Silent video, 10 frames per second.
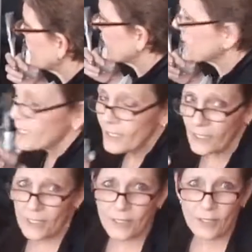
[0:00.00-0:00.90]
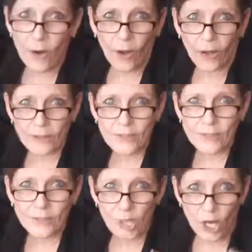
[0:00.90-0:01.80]
This is, this is hard
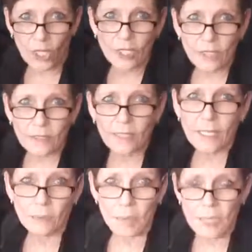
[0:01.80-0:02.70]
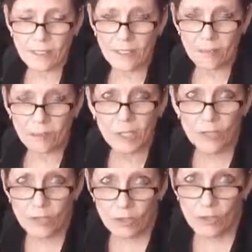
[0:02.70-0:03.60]
talking and painting
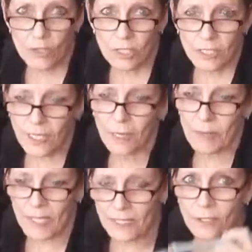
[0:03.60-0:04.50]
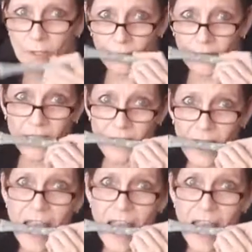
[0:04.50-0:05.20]
because usually I'm painting doing this